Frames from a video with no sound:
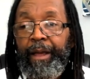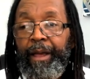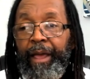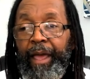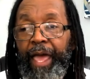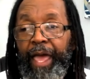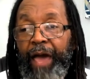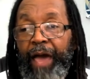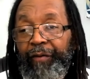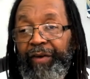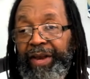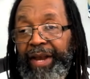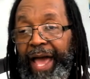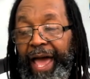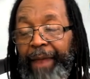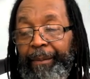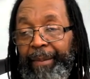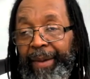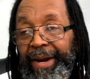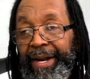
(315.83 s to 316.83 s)
Have we
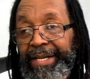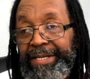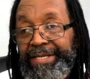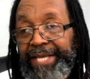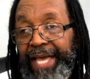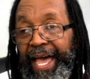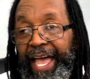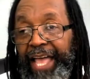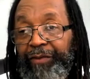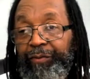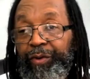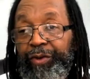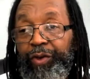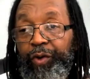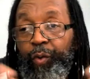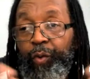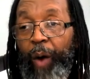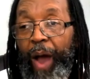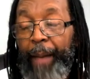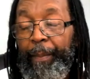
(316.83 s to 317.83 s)
not been in times when
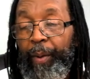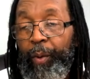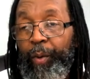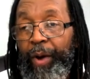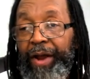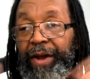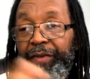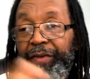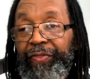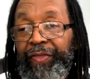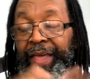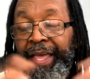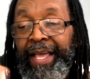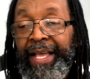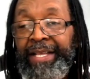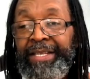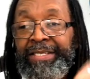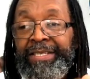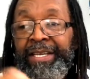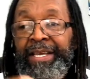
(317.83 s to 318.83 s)
you wipe away the
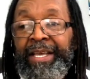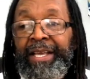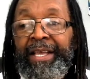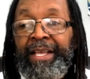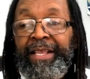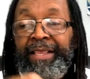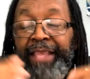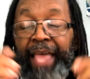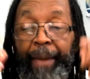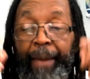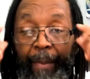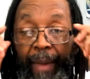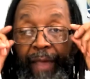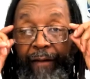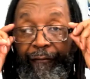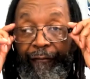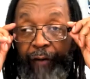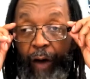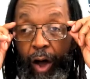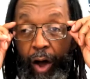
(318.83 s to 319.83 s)
things that may
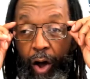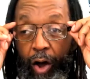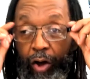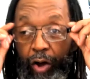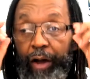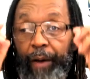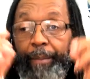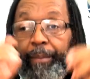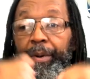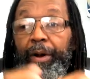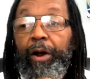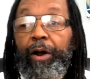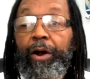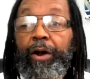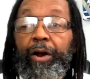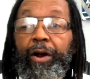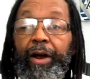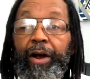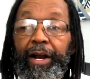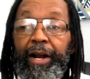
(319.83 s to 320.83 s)
fog or
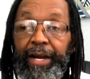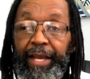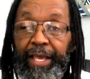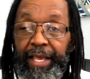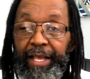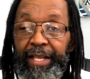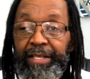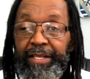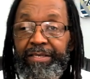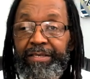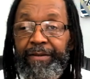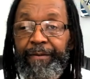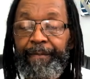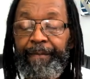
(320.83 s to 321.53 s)
blur a lens?